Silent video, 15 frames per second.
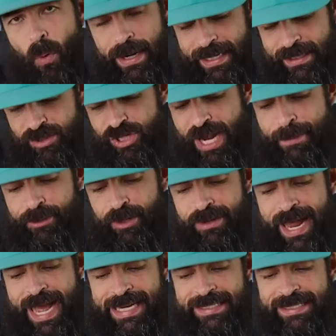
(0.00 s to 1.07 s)
point in chapter
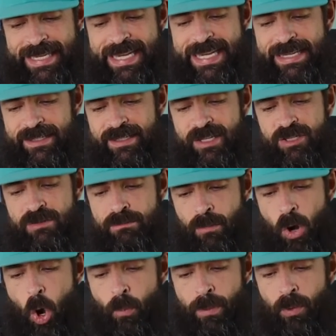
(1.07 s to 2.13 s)
19 is this
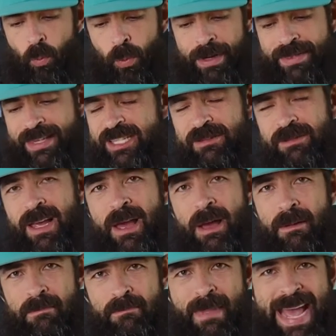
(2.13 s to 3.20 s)
moment where this
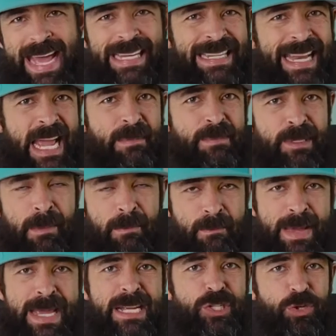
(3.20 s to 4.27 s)
man named
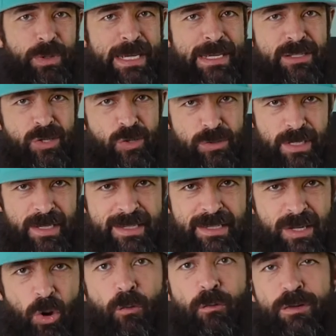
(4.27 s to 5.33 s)
Demetrius, who's a
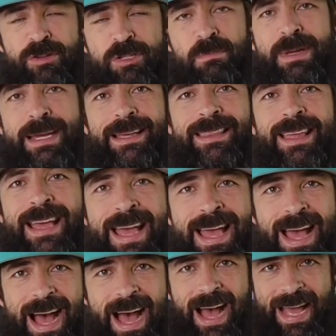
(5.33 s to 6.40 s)
silversmith,
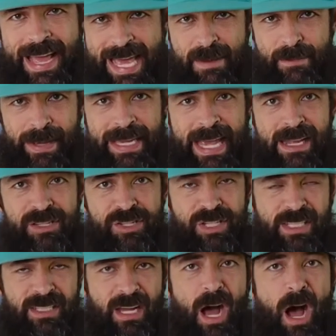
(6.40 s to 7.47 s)
uh, he begins
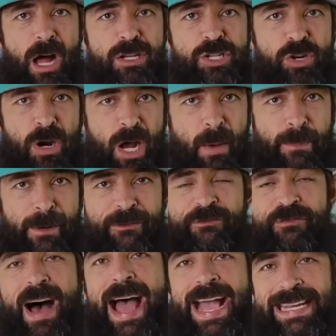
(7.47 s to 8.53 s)
to conjure up a
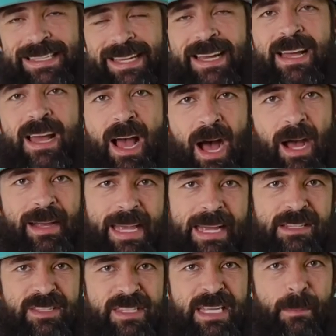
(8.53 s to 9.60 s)
fight
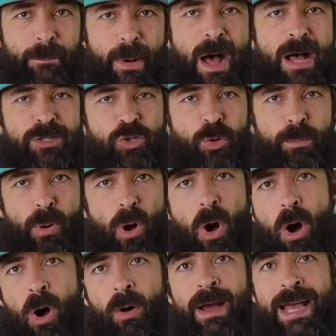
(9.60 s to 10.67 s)
against the apostle
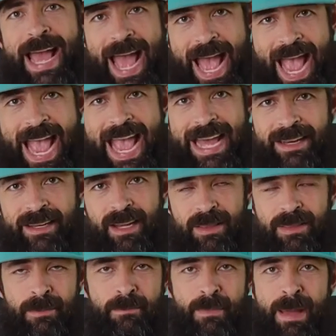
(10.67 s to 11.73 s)
Paul and
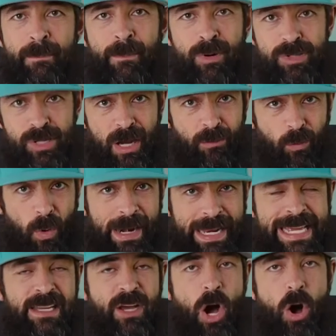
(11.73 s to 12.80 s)
the members of what
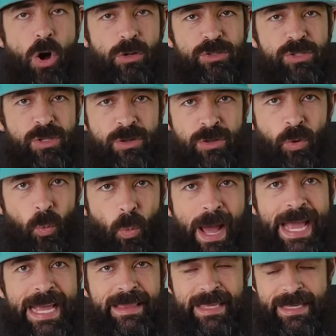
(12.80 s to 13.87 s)
he calls the
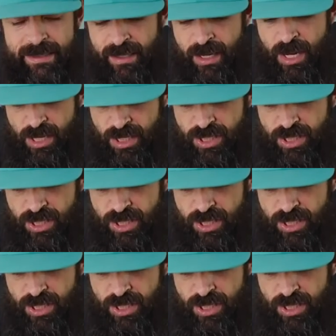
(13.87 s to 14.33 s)
way, this